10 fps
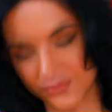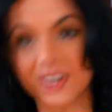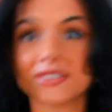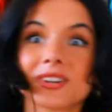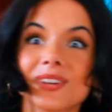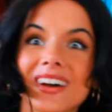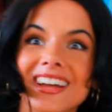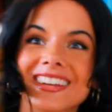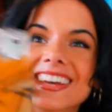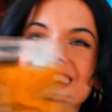Forever
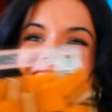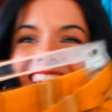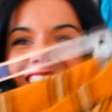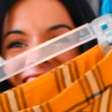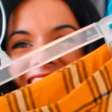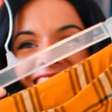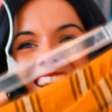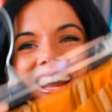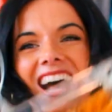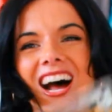21!
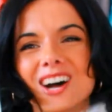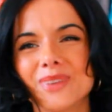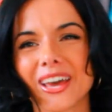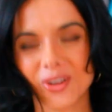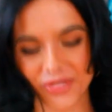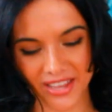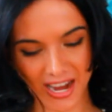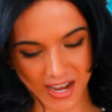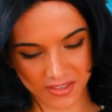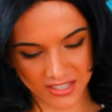but I don't think
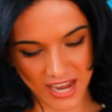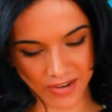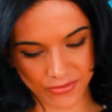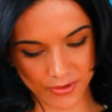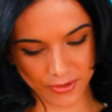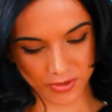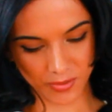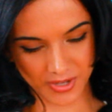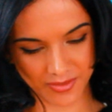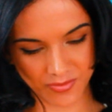I got this at Forever
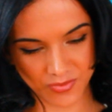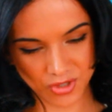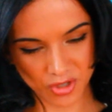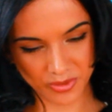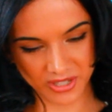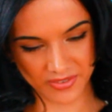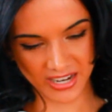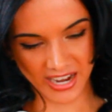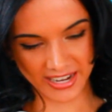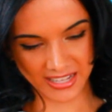21. I do believe I
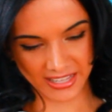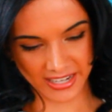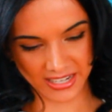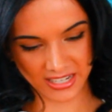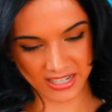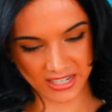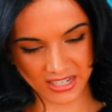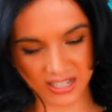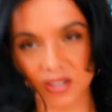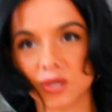got it at like
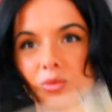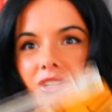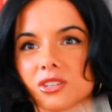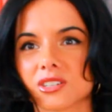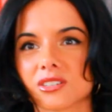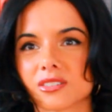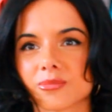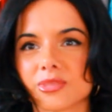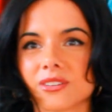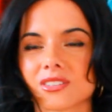Goodwill or
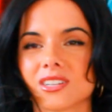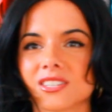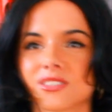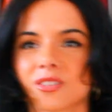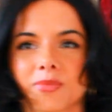Plato's Closet or